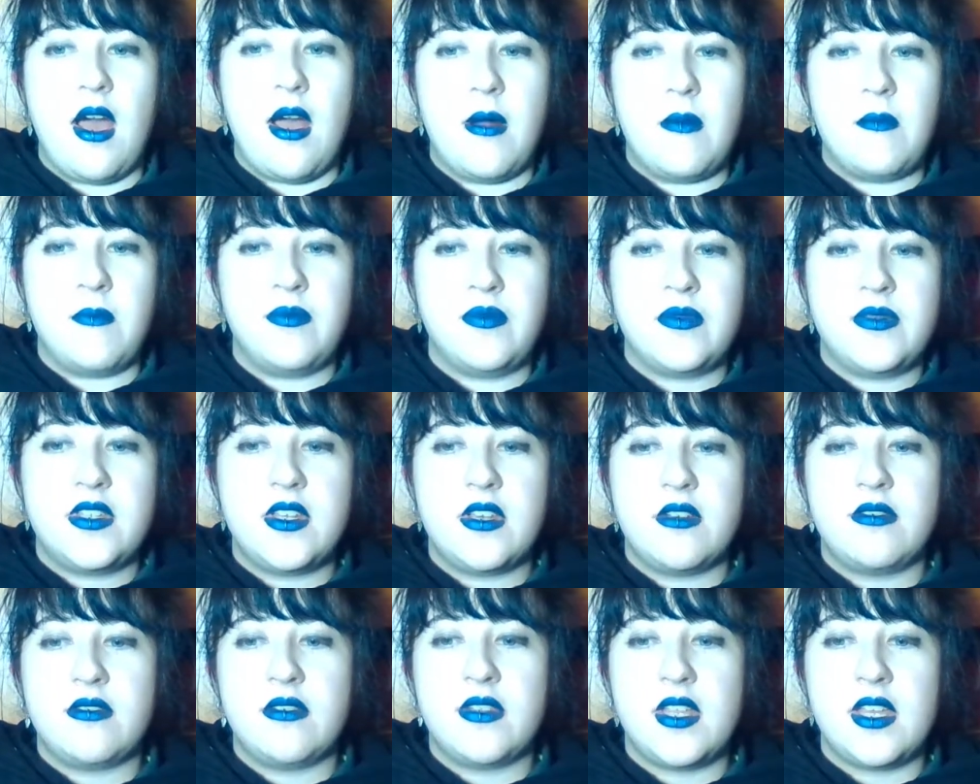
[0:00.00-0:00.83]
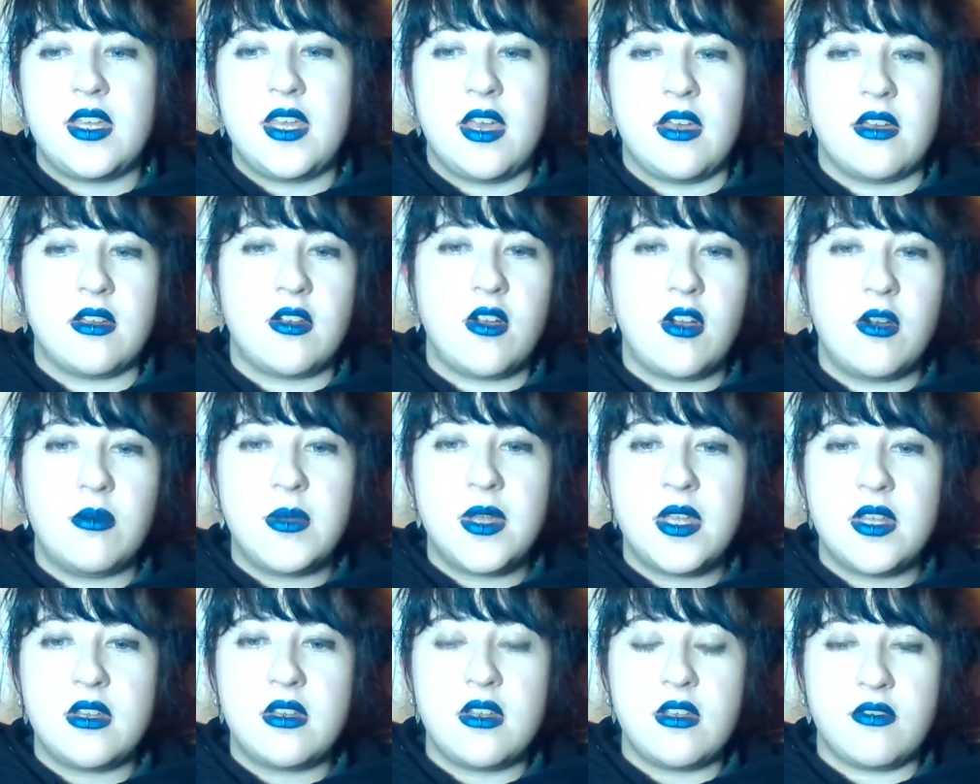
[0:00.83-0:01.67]
Definitely yeah,
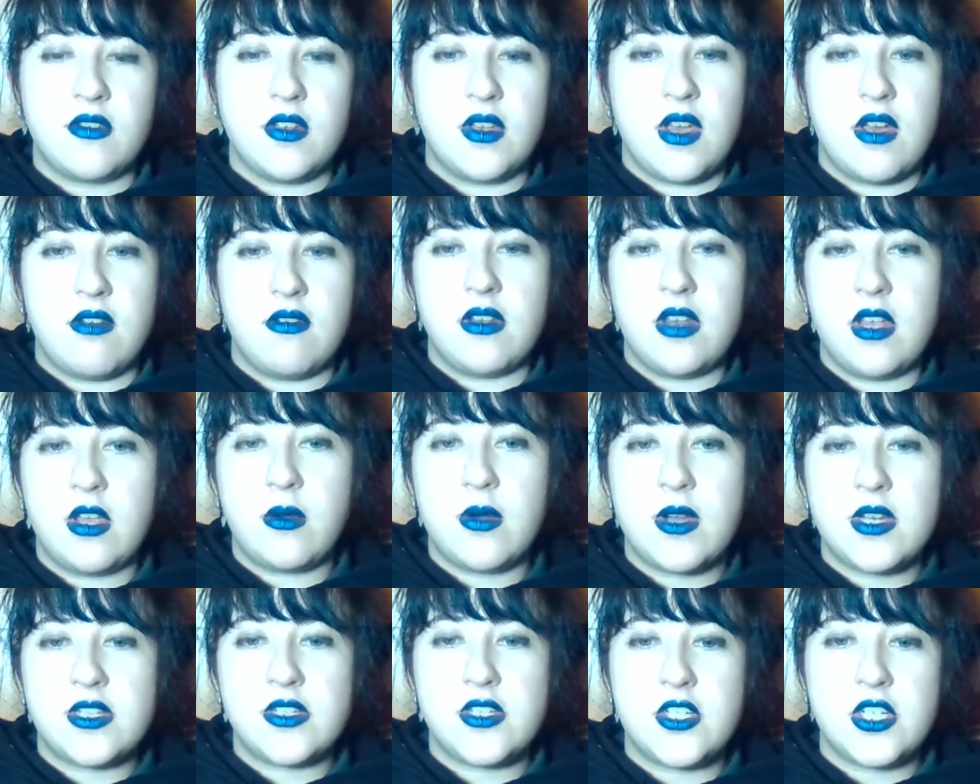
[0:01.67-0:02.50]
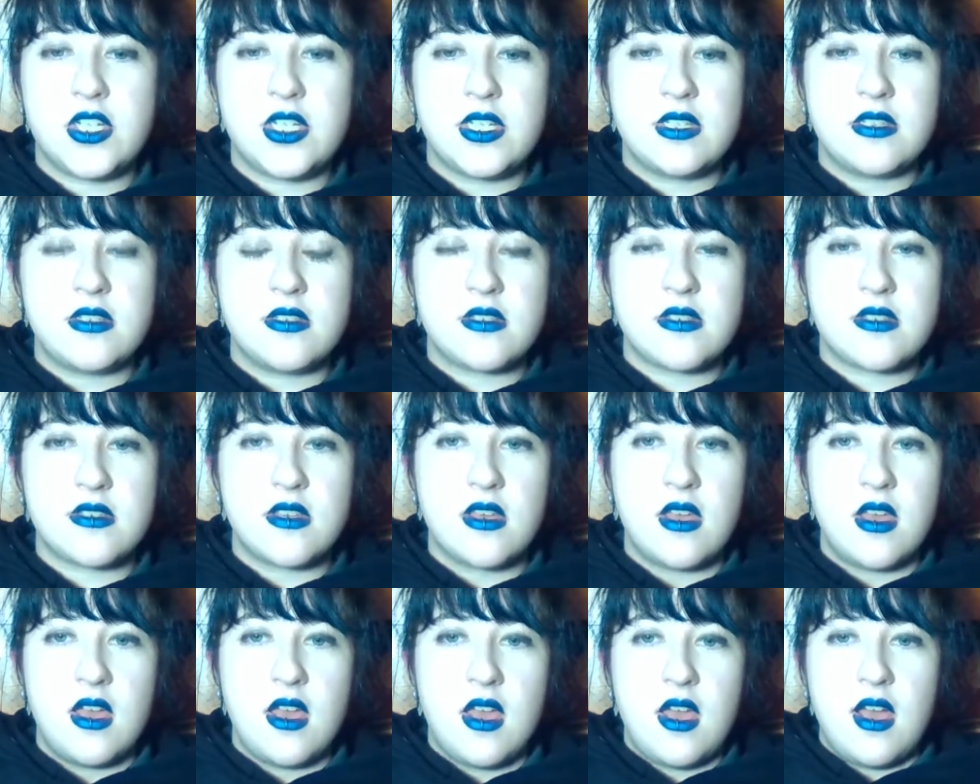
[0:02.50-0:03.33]
comment if you have any
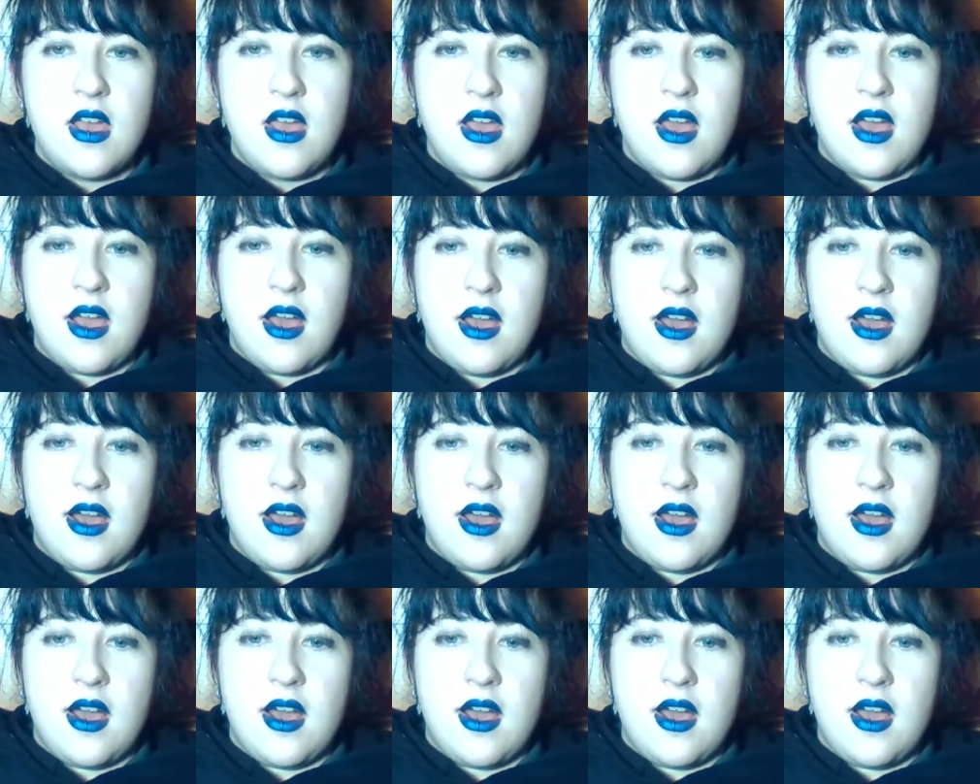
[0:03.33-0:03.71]
questions.